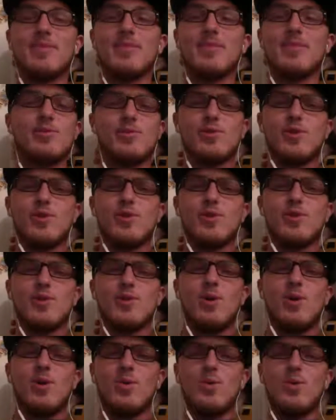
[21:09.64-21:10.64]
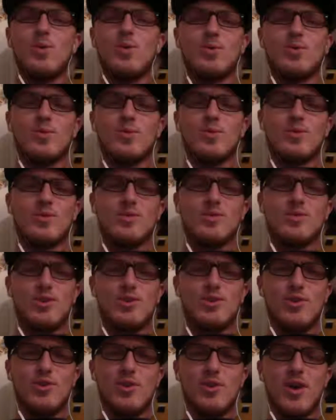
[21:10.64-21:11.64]
so did
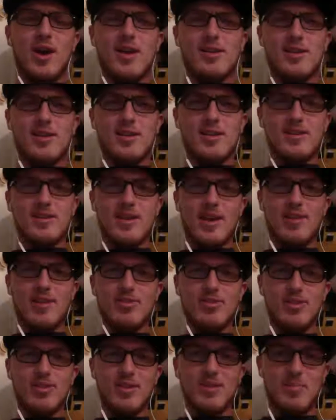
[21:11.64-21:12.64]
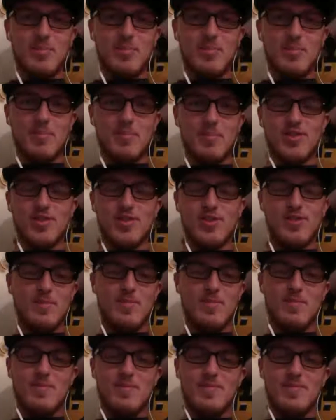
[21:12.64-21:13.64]
you guys intentionally bench
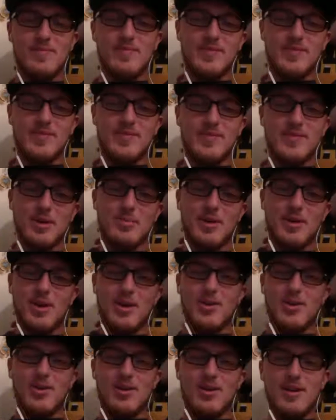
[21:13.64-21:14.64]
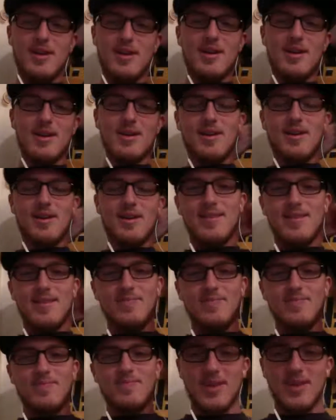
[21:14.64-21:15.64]
Donald Butler? And
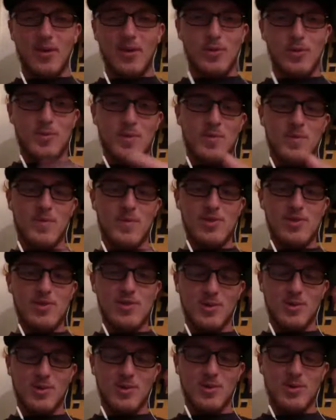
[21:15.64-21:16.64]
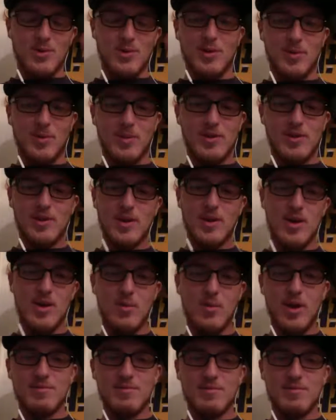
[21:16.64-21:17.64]
his professional response was, we
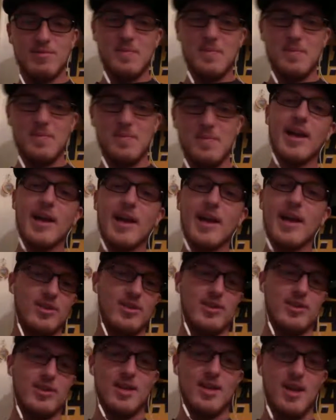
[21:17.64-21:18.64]
have different packages, and